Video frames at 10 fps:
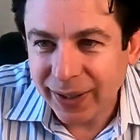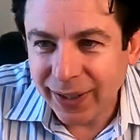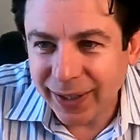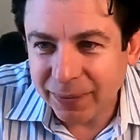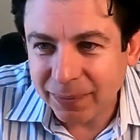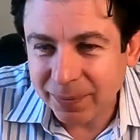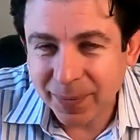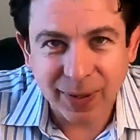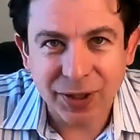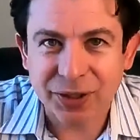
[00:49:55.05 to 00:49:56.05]

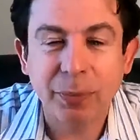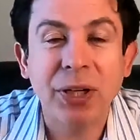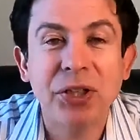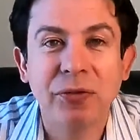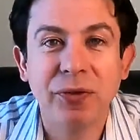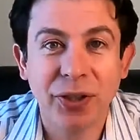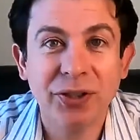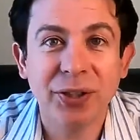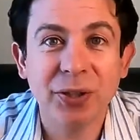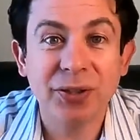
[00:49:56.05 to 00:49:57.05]
Well, they're just a bunch of
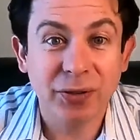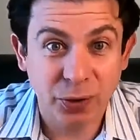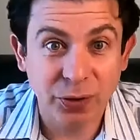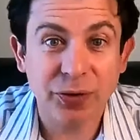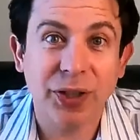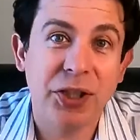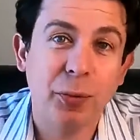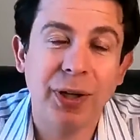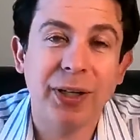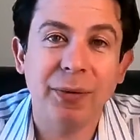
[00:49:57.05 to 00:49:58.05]
nurses who used to actually
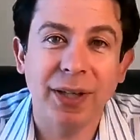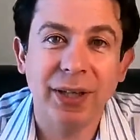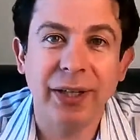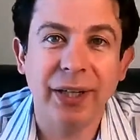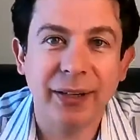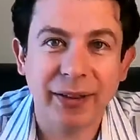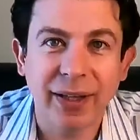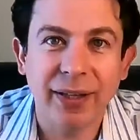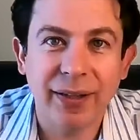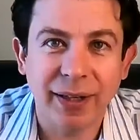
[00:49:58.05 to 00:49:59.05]
work at the clinic
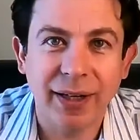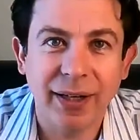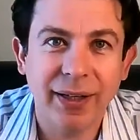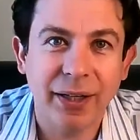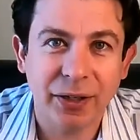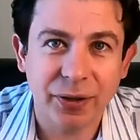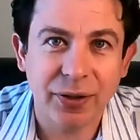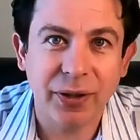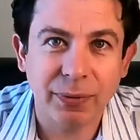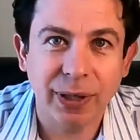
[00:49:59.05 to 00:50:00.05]
that I
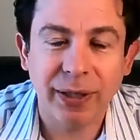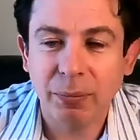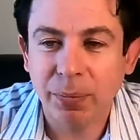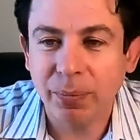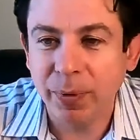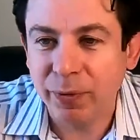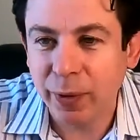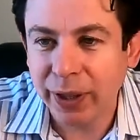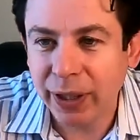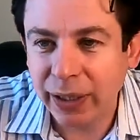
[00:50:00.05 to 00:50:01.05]
currently run
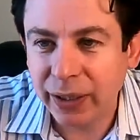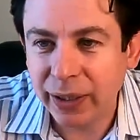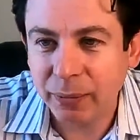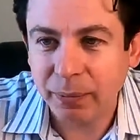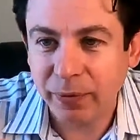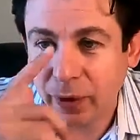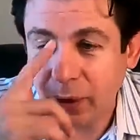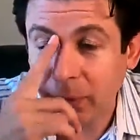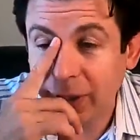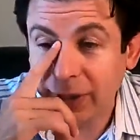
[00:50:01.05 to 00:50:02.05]
before I
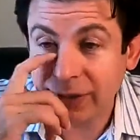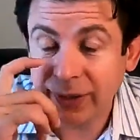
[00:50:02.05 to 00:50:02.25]
bought it,